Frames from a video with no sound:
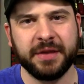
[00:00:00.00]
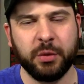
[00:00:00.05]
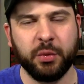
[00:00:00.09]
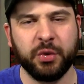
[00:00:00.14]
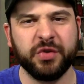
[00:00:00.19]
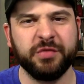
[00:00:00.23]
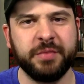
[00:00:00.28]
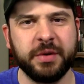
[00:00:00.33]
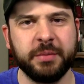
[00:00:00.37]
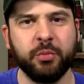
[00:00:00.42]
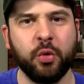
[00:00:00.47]
that
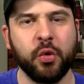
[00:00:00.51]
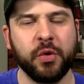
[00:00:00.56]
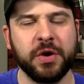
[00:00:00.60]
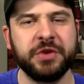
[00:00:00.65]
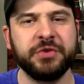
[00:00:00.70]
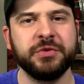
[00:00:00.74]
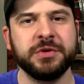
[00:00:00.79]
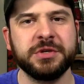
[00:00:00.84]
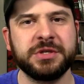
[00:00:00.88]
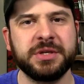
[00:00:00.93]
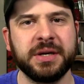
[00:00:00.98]
would have been more
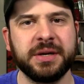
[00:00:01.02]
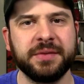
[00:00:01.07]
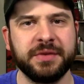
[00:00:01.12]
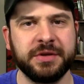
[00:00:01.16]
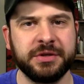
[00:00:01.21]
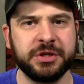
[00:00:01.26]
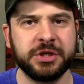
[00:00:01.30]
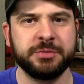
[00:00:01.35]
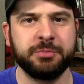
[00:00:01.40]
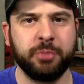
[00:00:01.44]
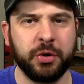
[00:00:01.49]
interesting
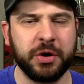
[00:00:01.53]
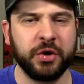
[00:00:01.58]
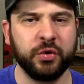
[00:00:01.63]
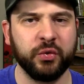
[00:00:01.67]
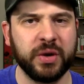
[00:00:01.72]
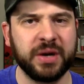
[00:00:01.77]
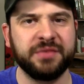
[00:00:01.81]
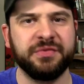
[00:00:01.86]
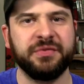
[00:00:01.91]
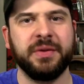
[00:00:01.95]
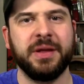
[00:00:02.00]
than just putting
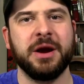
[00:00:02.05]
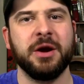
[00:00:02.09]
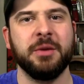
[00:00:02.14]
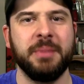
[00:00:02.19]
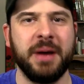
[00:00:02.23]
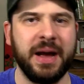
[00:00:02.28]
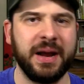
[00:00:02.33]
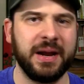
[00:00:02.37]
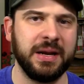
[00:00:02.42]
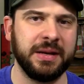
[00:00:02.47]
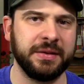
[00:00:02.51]
Ric Flair
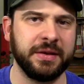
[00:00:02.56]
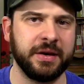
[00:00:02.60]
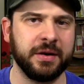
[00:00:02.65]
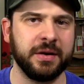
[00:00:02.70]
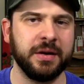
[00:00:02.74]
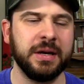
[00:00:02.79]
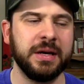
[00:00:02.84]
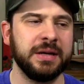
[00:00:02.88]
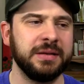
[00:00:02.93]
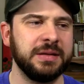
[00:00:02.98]
back in there.